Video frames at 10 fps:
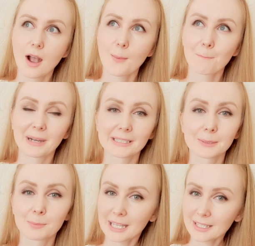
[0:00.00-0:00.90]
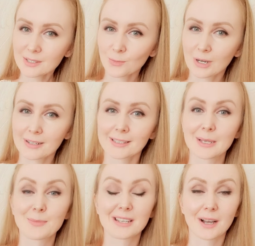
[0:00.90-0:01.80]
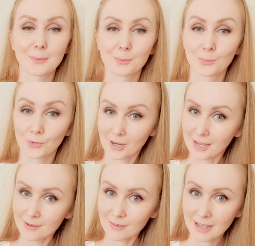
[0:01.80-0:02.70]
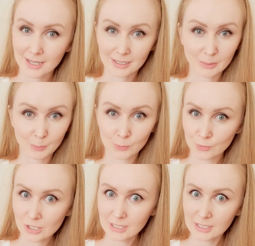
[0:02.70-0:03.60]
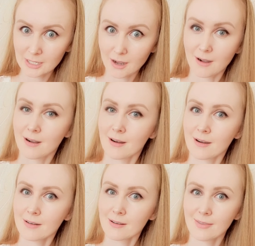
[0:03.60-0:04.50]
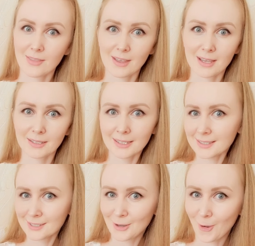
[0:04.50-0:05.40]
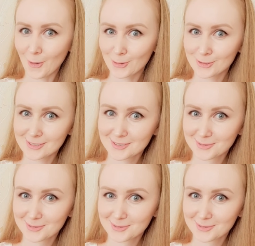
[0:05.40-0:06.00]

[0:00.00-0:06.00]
But the place where they become brave and pushy are the discos.